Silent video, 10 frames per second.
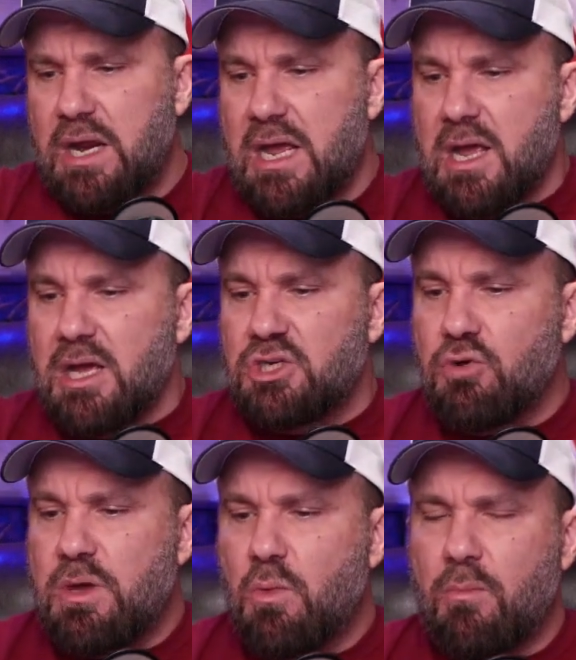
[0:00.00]
free.
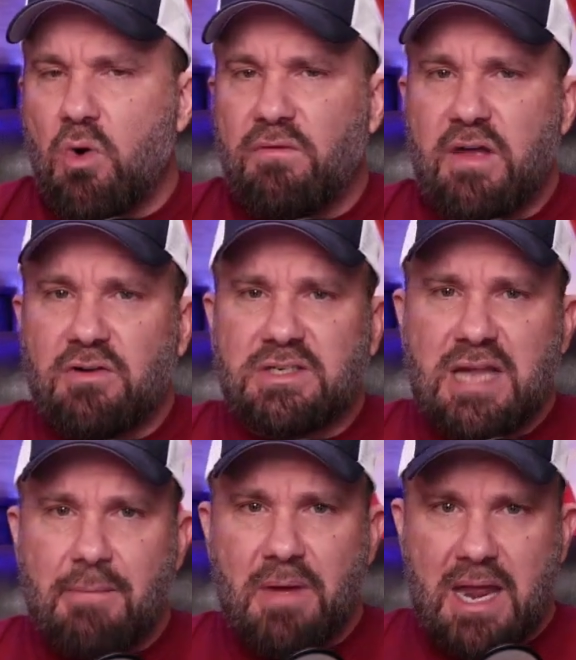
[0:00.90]
Do me one more favor.
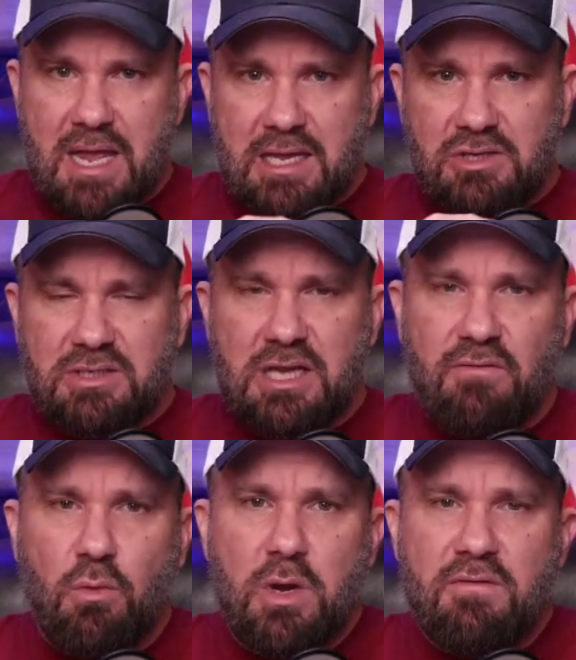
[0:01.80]
Stop by and get
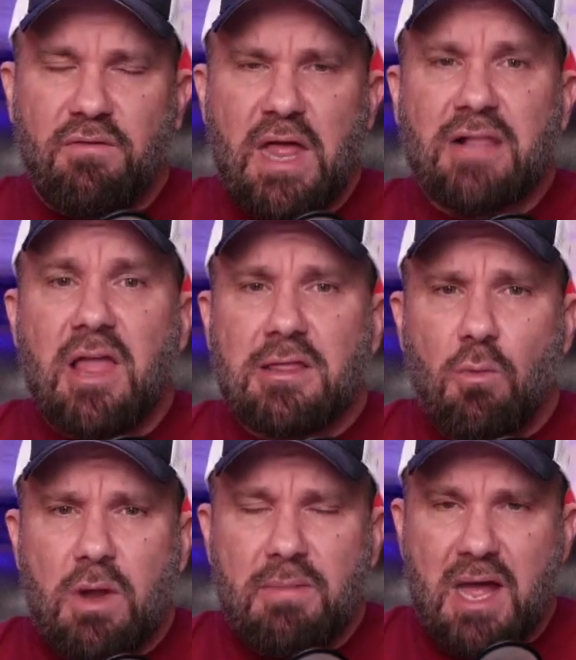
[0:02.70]
yourself a wooden flag like
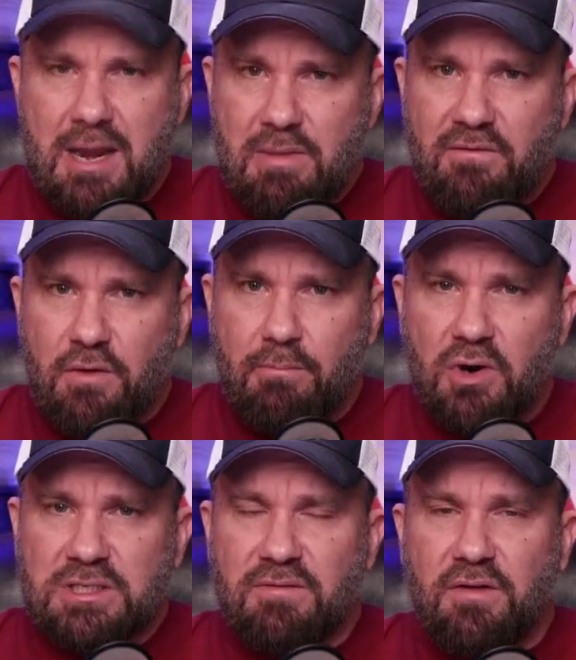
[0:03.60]
the one behind me from
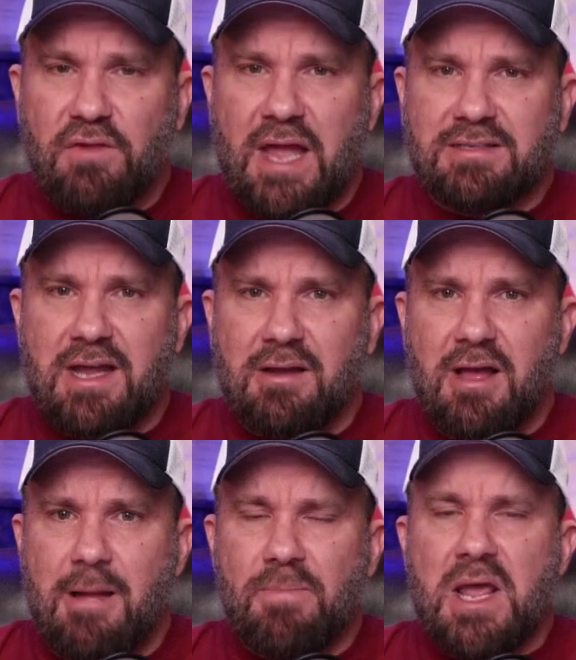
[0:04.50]

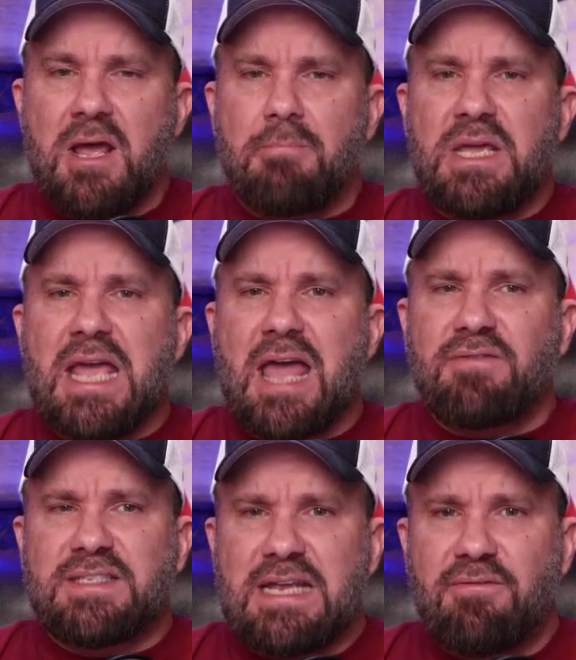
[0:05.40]
PercivalFlags.com.
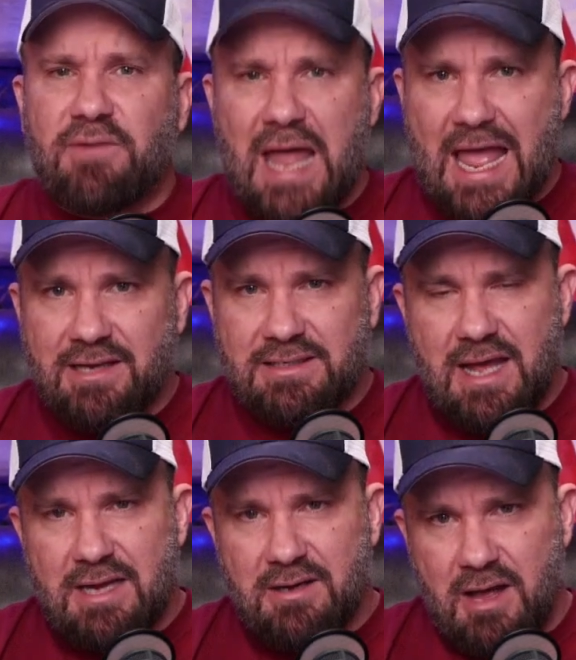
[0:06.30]

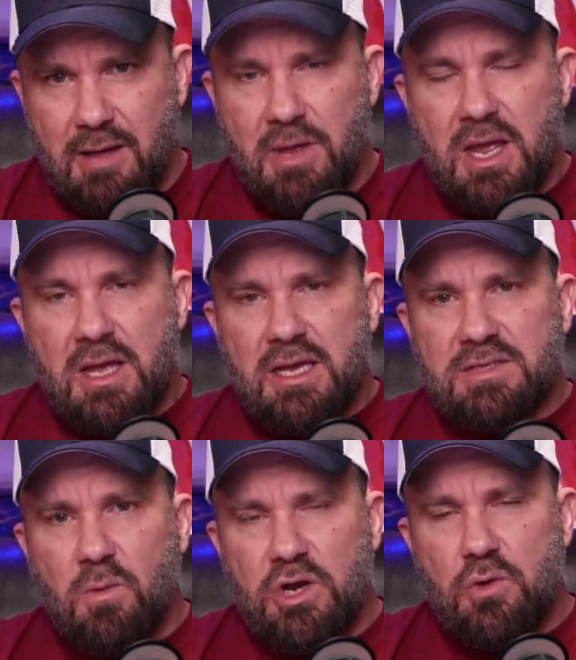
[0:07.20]
PFCFlags.com
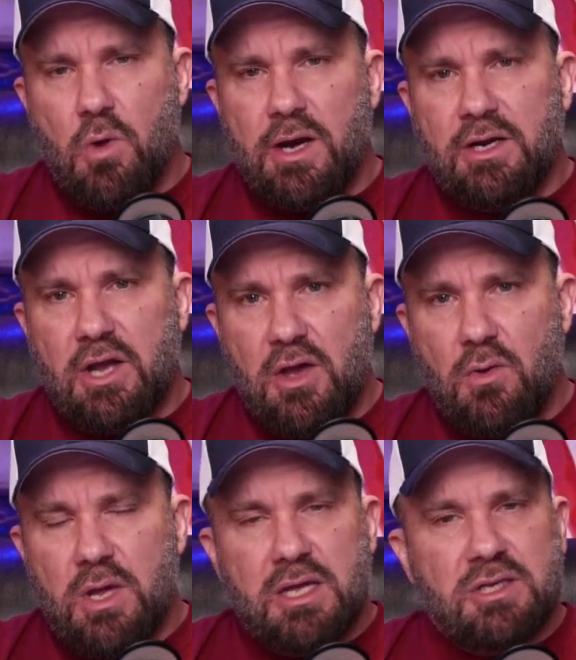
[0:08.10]
is where you want to
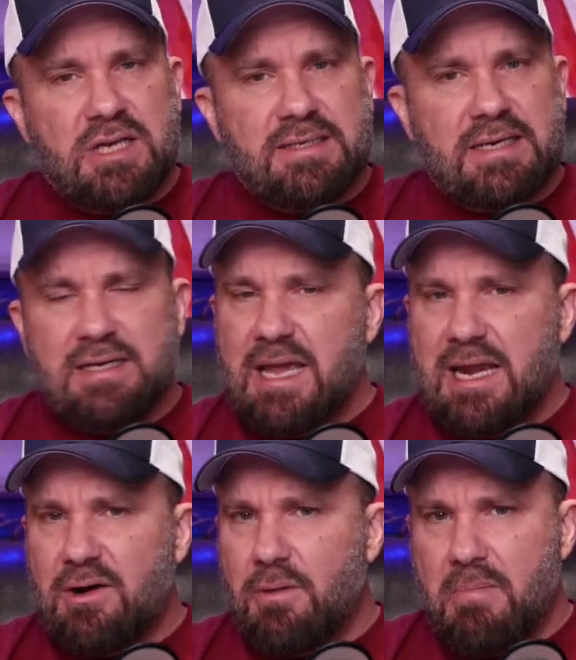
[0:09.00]
go. Jason and
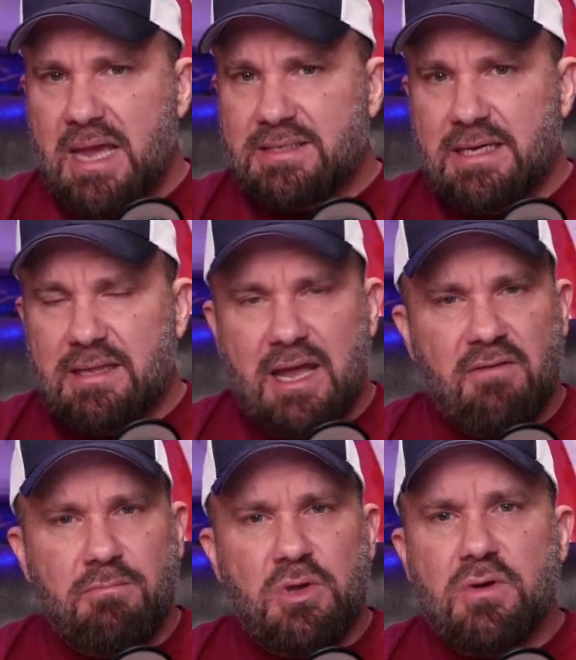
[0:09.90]
Katie are amazing. They
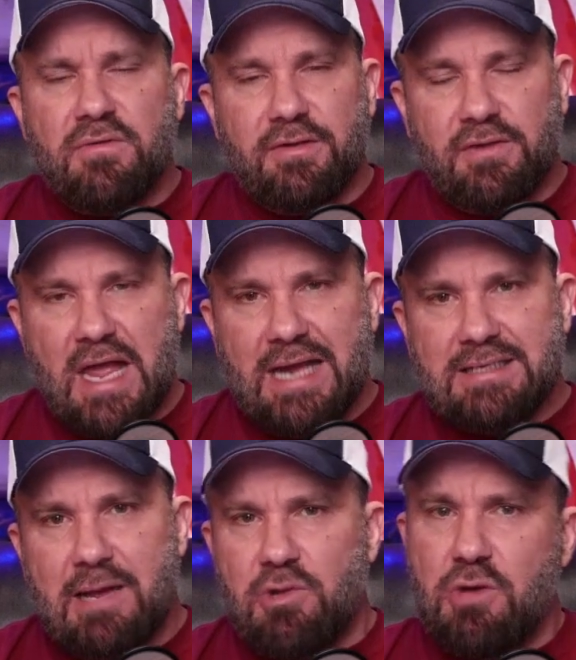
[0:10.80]
have beautiful
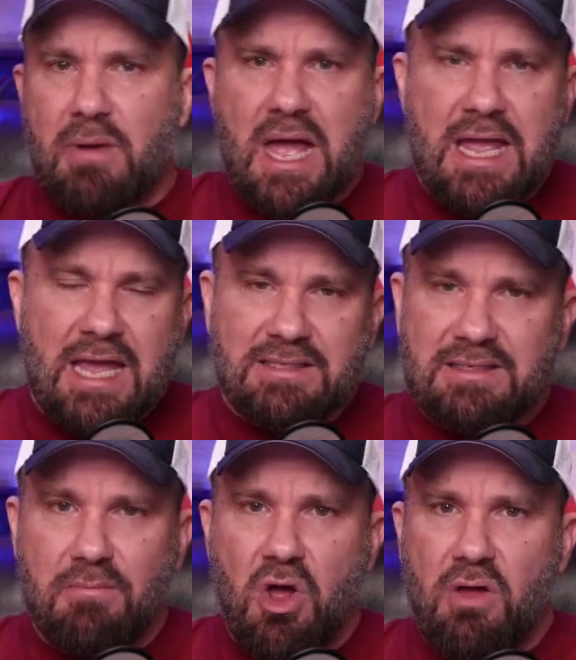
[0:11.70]
flags. And when you buy a
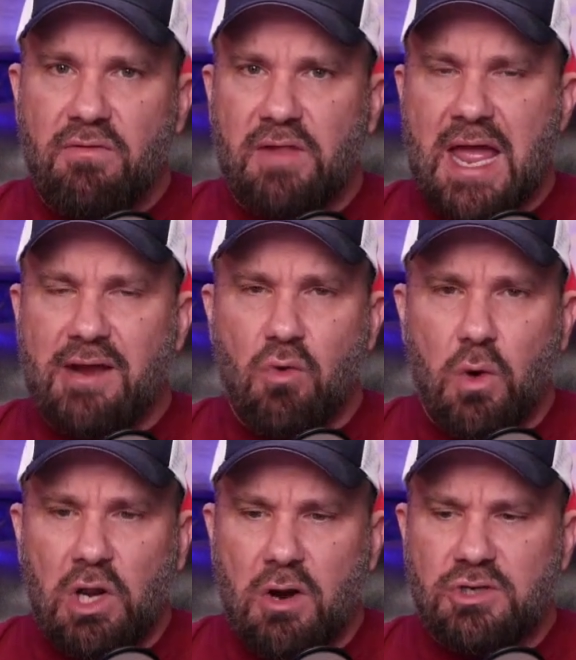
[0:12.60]
small flag
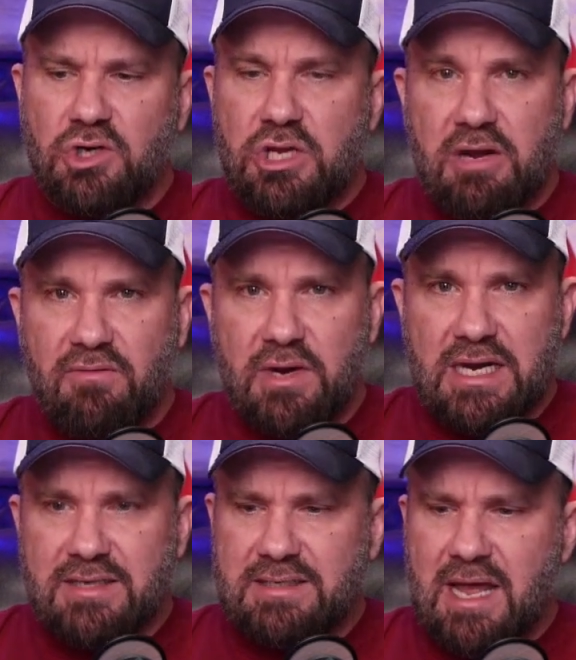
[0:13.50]
or larger, you get a free
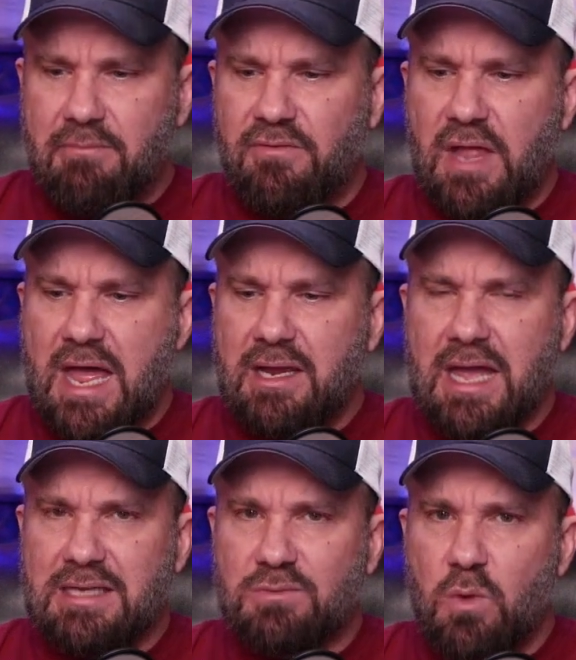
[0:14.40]
desktop flag
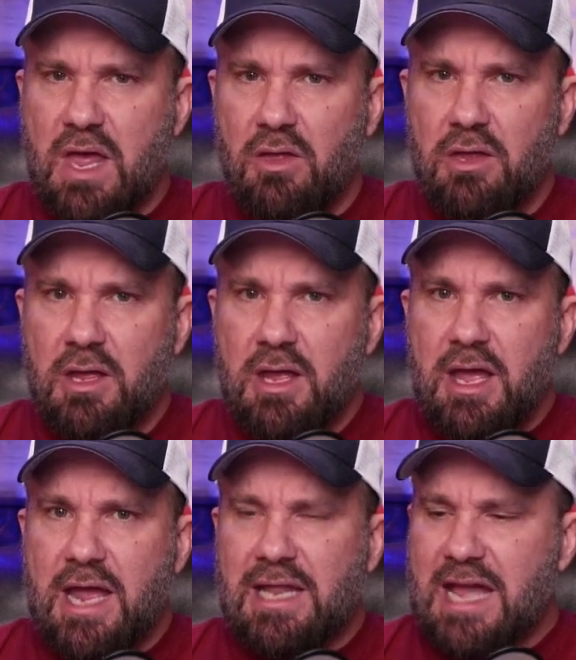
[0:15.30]
as well.
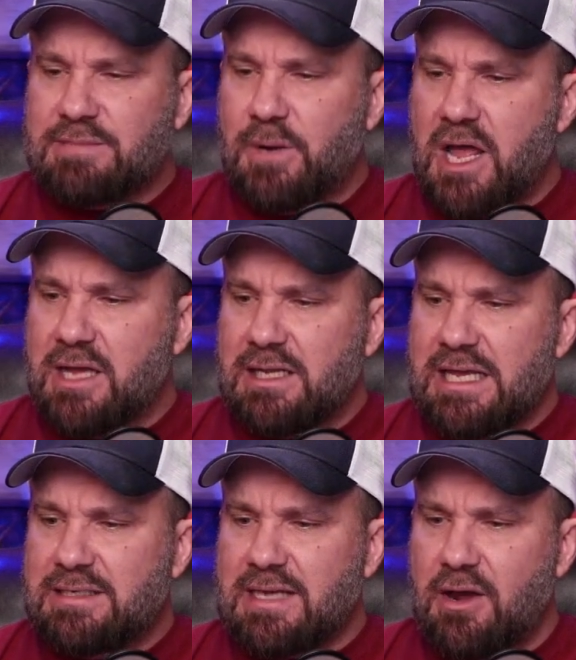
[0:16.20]
And last but not
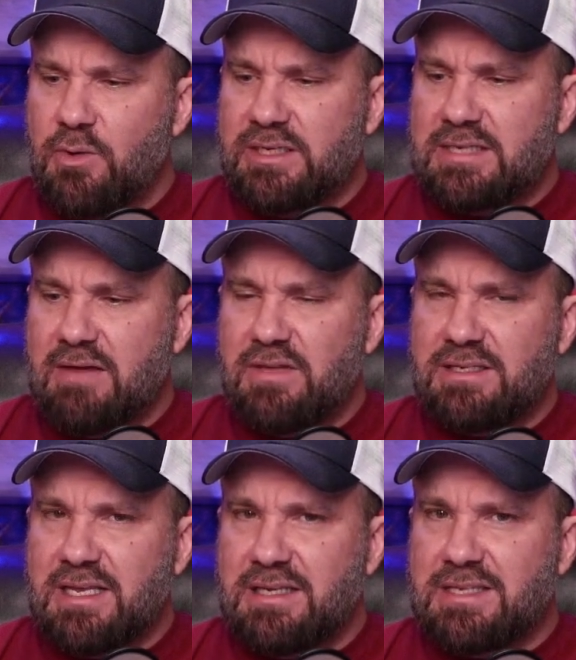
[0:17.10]
least, I always save
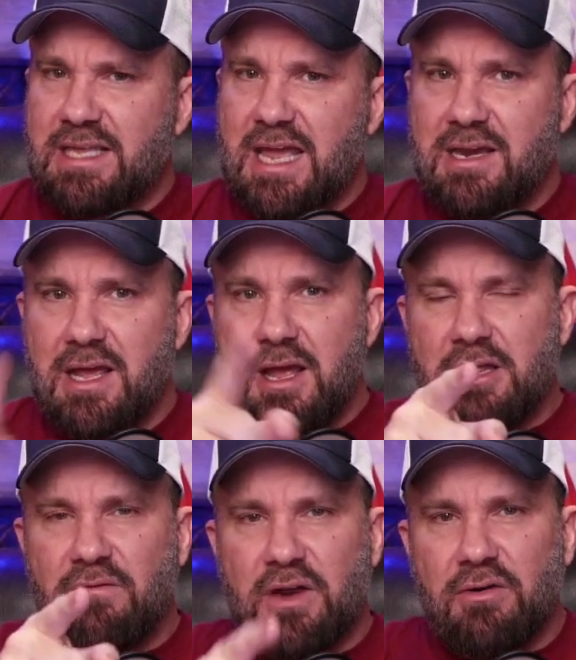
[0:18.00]
these things to the end.
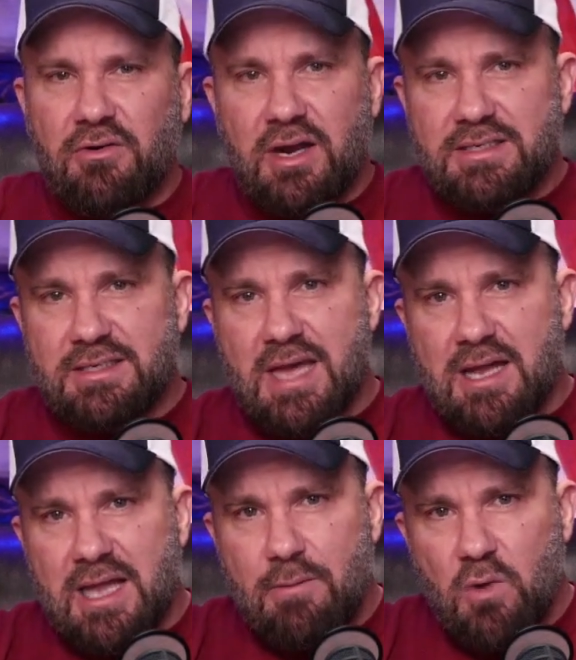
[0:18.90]
The Veteran Crisis
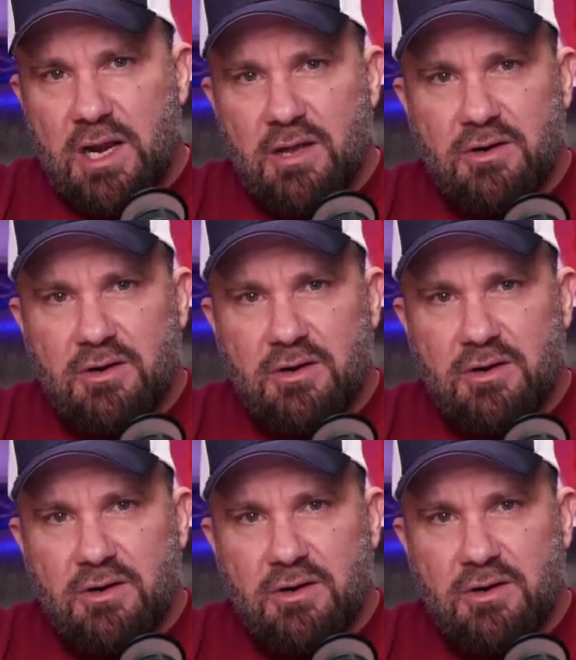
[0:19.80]
Hotline,